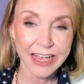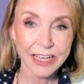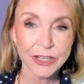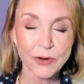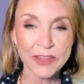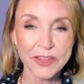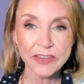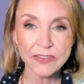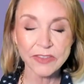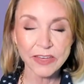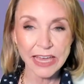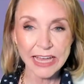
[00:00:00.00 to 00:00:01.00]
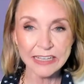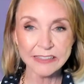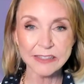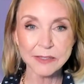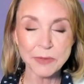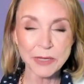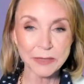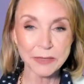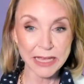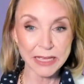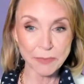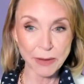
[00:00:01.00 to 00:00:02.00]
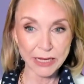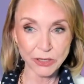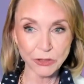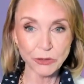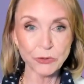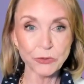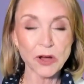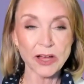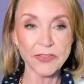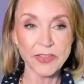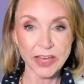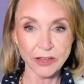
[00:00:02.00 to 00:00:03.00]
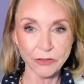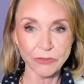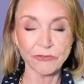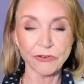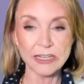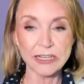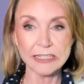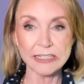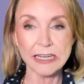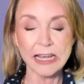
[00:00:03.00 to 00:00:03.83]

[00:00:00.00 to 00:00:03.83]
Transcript: I think the case is being made by you on the health front.